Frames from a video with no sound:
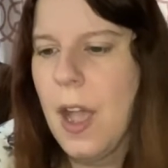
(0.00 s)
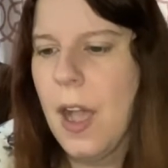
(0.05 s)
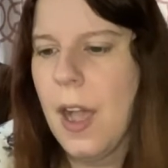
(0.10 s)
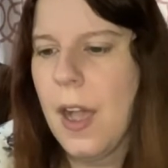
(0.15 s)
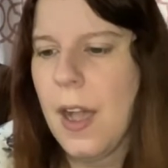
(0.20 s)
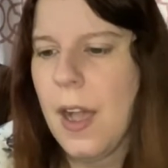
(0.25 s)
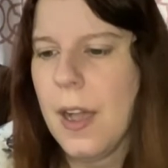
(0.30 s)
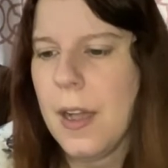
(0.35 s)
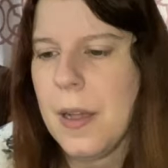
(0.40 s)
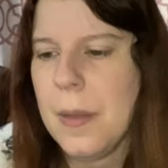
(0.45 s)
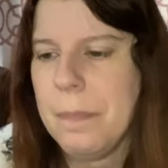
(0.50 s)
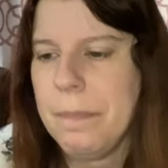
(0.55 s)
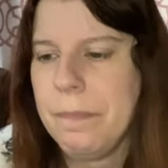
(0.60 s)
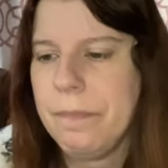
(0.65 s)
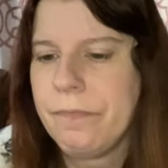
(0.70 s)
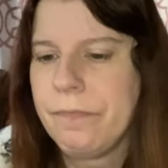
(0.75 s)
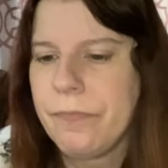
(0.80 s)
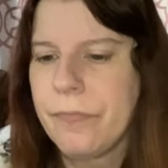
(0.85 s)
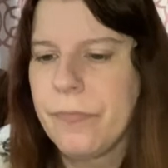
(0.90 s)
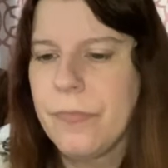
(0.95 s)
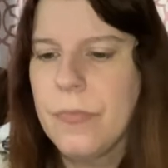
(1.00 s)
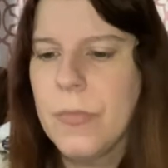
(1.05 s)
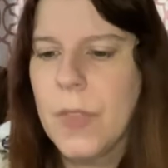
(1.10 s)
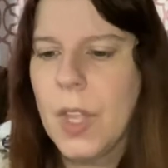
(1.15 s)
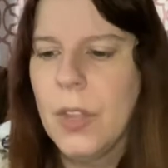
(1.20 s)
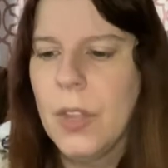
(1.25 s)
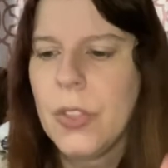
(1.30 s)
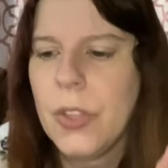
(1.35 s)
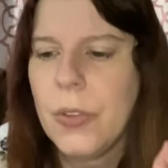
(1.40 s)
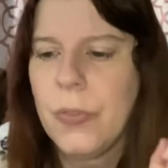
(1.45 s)

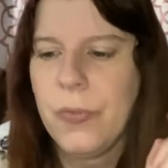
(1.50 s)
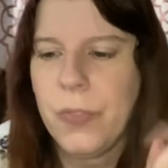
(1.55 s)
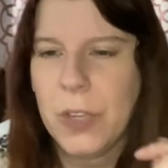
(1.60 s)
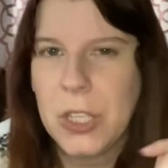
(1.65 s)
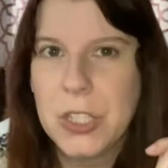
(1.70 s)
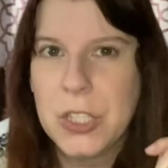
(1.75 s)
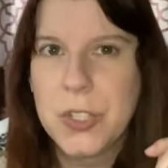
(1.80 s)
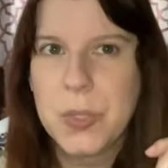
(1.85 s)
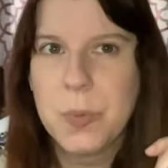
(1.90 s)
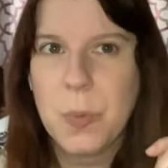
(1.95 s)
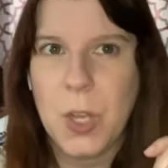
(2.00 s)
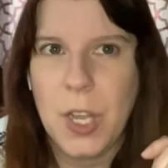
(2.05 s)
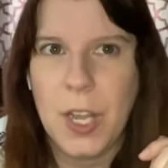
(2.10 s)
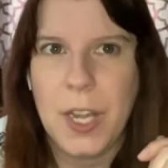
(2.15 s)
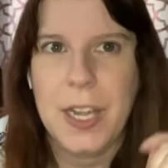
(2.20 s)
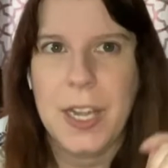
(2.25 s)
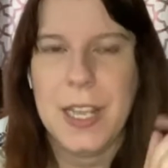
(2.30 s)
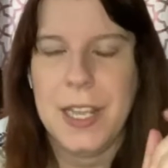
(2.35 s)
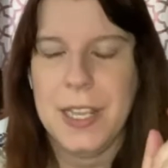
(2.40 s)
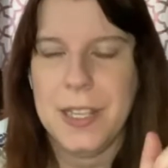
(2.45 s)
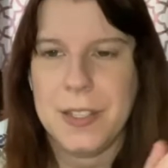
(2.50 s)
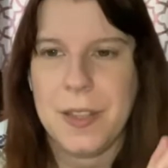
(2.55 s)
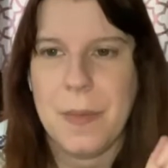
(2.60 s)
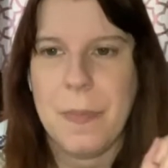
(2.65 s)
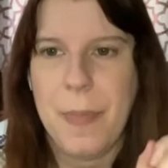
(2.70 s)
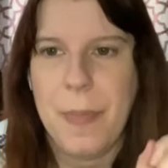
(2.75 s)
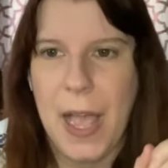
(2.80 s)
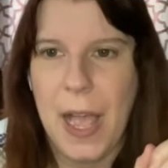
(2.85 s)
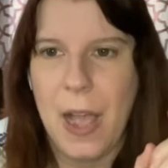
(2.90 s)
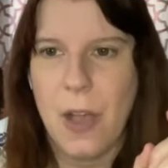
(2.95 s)
The first one is
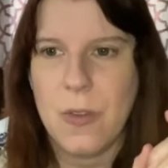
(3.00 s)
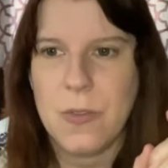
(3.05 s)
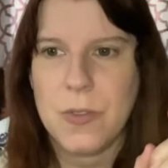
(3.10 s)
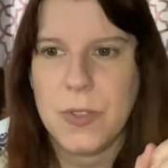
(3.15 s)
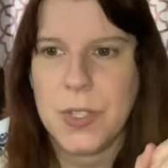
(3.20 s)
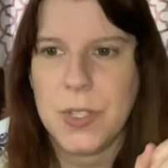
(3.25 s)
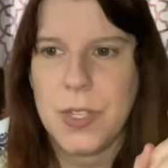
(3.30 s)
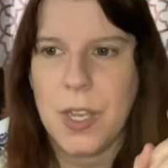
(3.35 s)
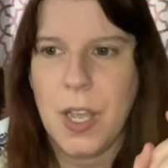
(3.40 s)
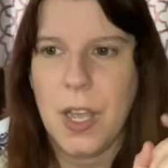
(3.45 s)
about